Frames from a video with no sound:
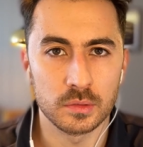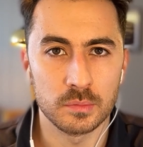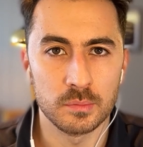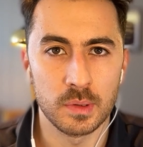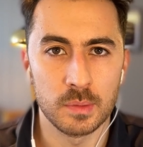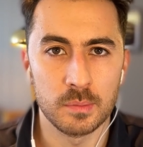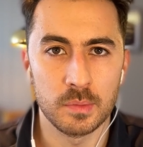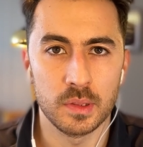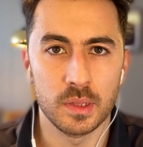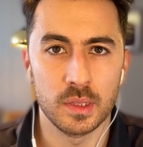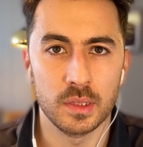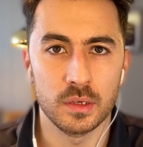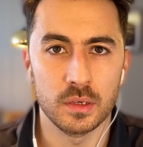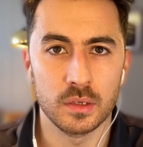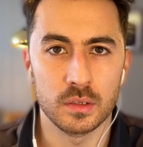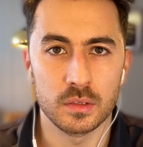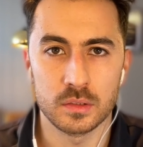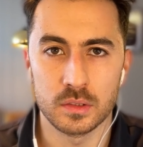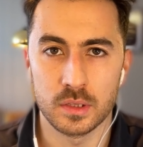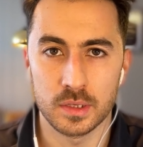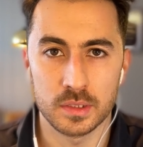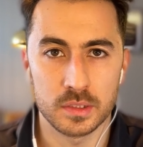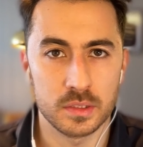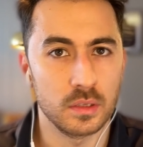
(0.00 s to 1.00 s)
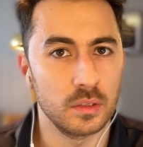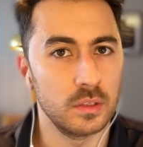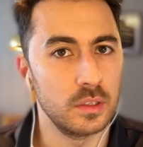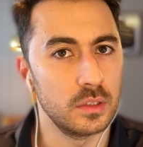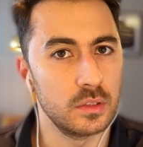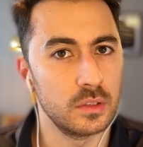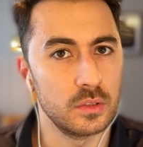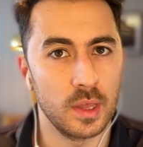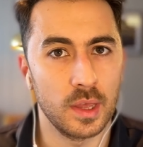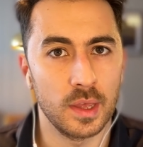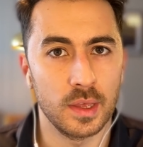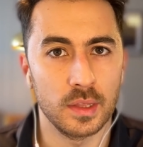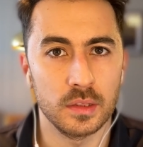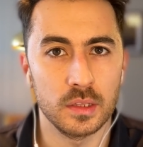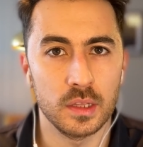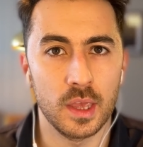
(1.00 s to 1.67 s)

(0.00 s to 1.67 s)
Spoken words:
Maybe they still need to add the